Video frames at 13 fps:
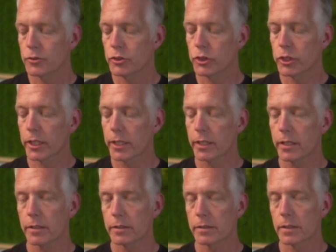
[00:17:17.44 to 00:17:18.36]

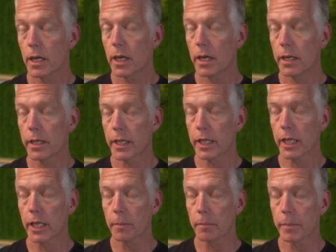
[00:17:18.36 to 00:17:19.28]
G,
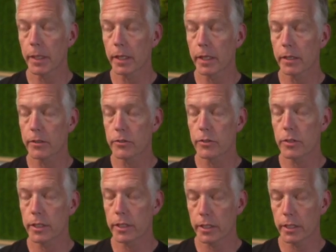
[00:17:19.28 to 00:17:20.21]
E, B,
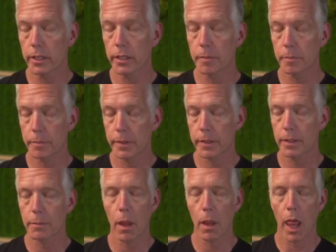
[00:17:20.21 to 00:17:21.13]
E, B,
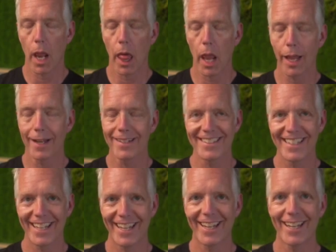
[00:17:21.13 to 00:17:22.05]
blah, blah, blah, blah,
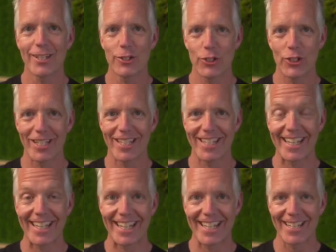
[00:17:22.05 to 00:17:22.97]
E, G,
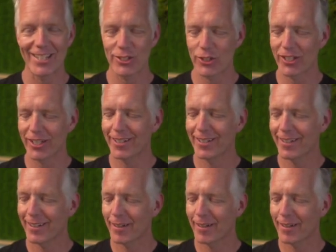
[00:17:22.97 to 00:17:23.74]
E, G.